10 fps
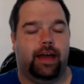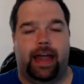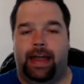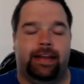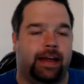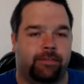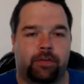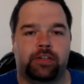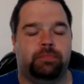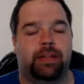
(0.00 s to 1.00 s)
a
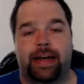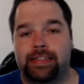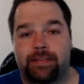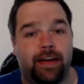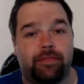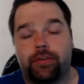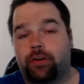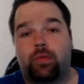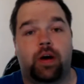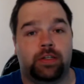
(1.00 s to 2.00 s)
diverse place, if ever
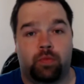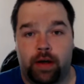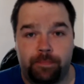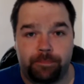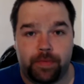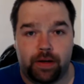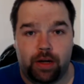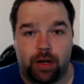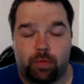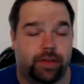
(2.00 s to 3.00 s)
there was one.
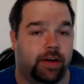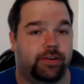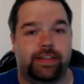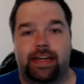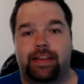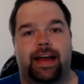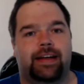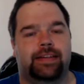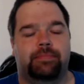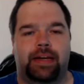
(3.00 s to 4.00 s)
With under
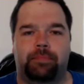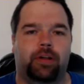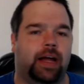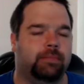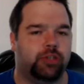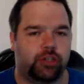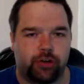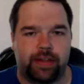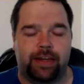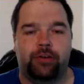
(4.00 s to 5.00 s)
10,000 people, I'm
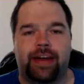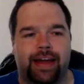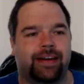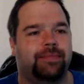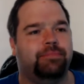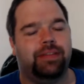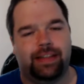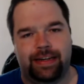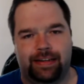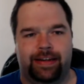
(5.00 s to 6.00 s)
sure that you can
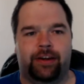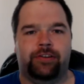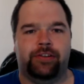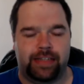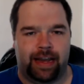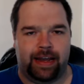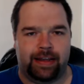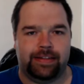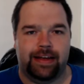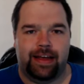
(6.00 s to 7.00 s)
completely
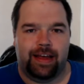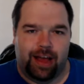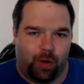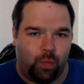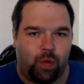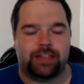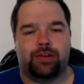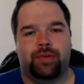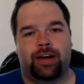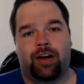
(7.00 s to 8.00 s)
understand what's
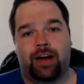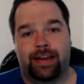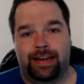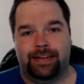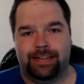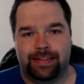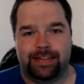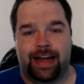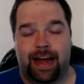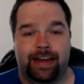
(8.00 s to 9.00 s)
going on in
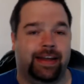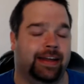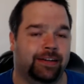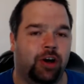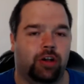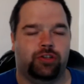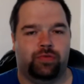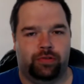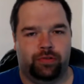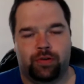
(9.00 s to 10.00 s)
society and
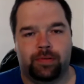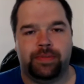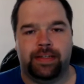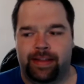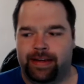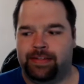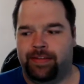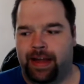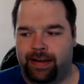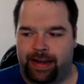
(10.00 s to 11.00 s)
cultural norms and things of
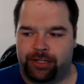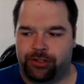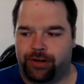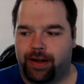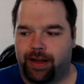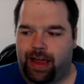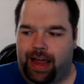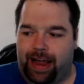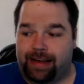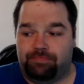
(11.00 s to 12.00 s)
that nature.
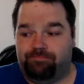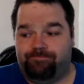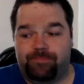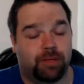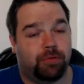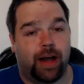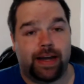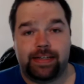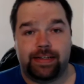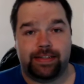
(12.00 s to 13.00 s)
And
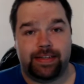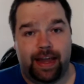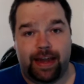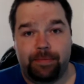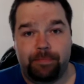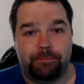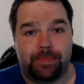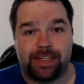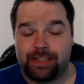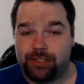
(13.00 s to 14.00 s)
surprising to say,
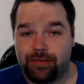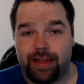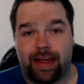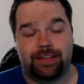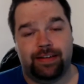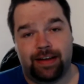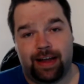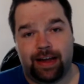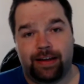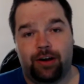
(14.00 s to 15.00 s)
since
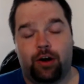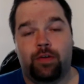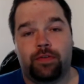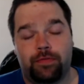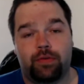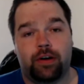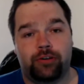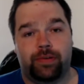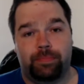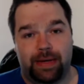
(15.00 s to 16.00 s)
2009, over
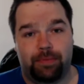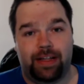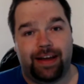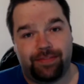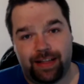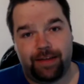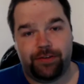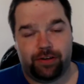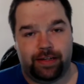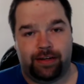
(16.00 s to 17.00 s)
400 people have left your little